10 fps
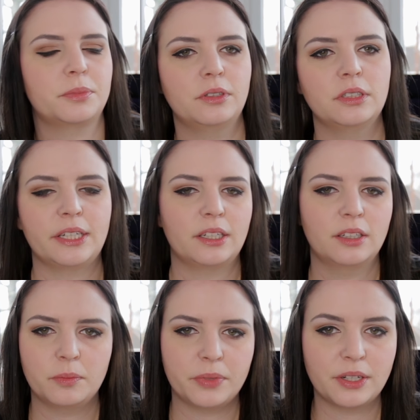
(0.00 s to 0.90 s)

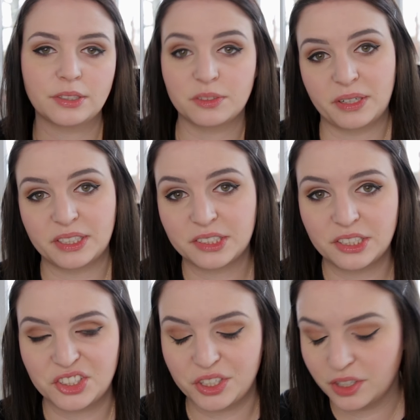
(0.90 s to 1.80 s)
purely because of my
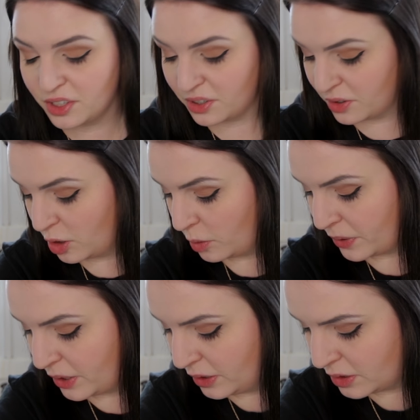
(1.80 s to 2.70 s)
decision,
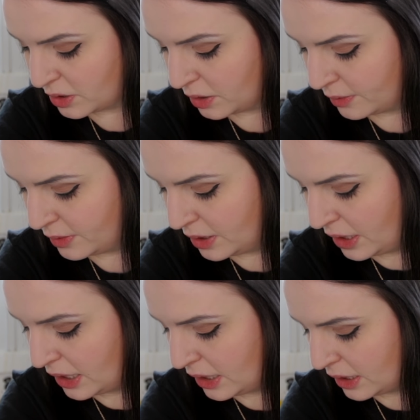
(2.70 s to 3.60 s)
not because of
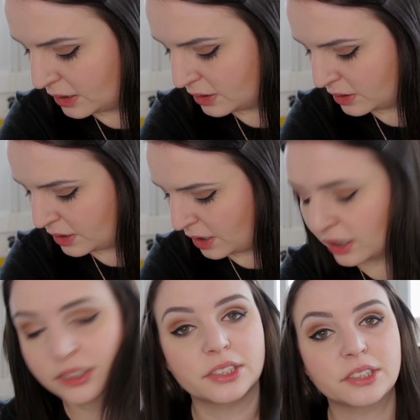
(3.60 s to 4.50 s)
the
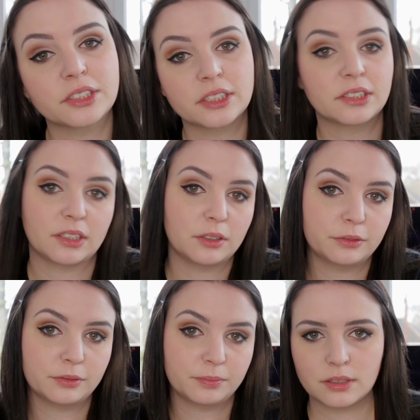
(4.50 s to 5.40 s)
artist
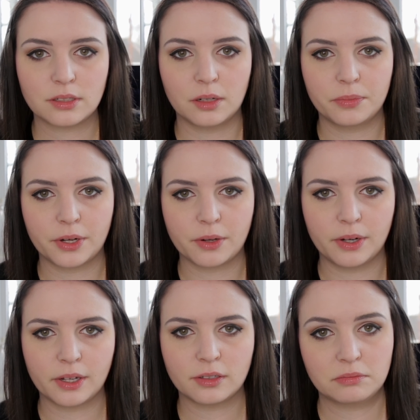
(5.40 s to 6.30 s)
herself. So this has gone pretty
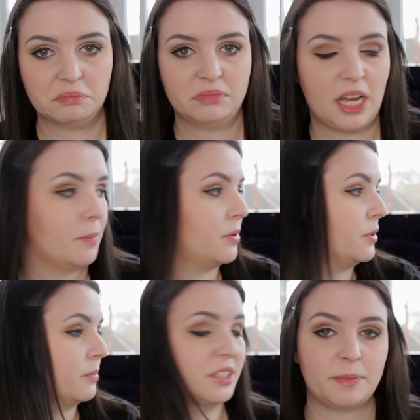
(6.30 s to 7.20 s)
quick. Happy
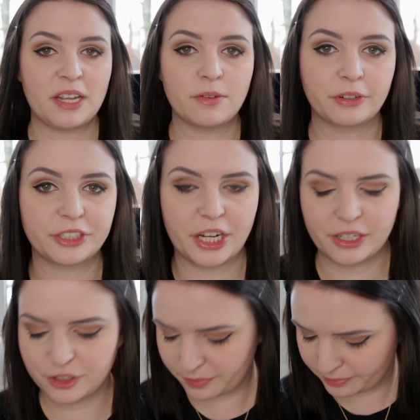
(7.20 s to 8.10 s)
with my speed for a
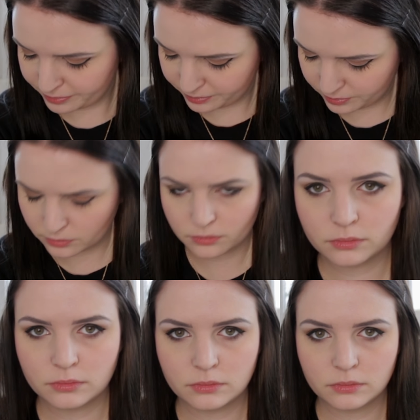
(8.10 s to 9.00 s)
change.
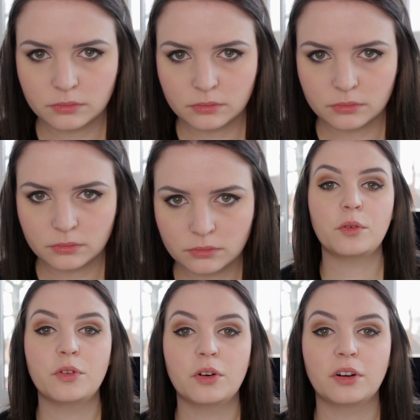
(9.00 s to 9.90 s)

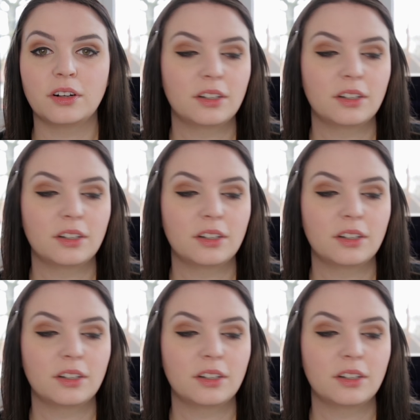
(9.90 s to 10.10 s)
Final 4.